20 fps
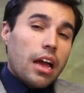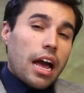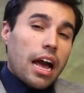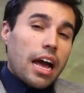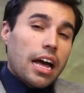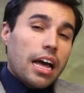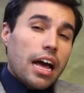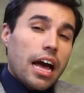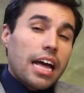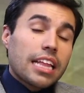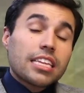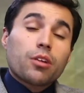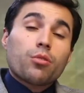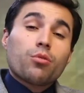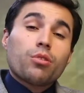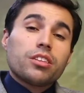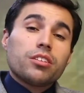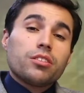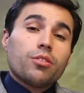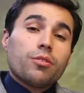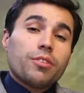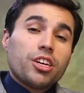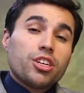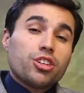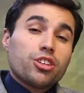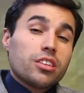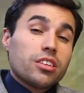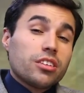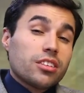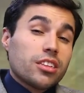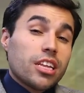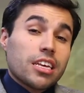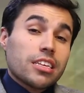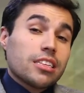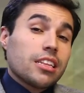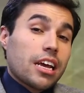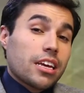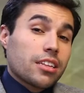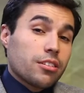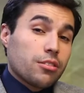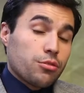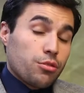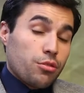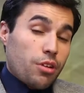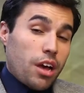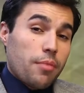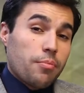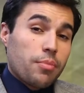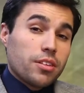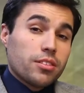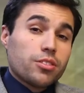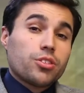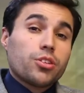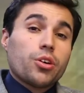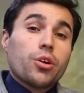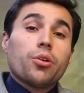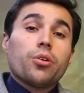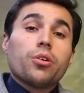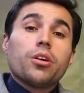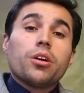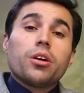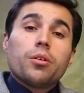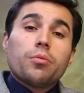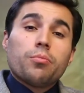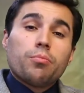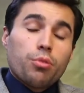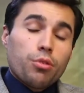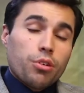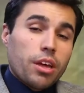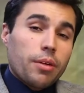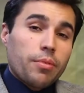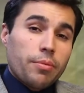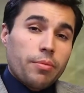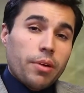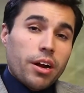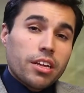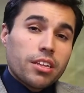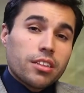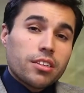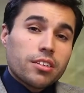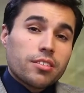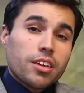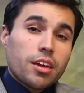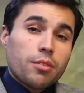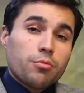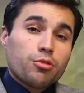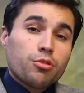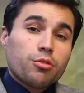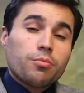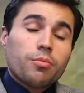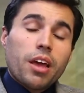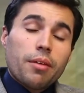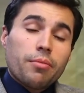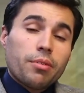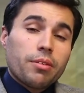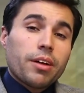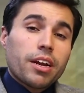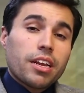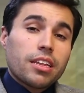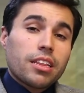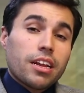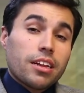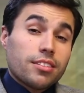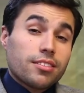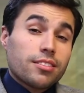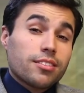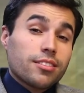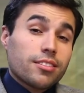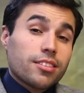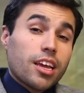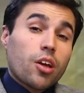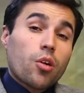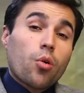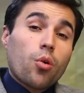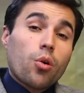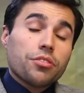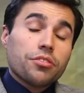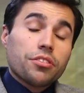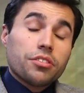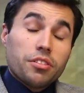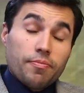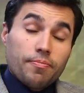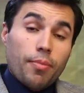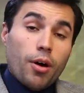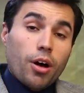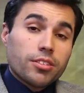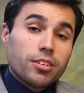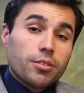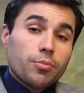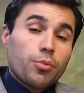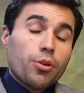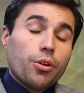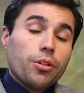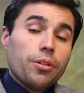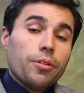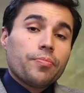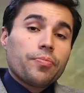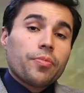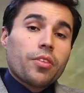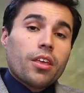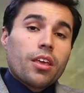adequate innovation is less likely to happen. So put everybody in the same room, everybody that is a stakeholder if possible.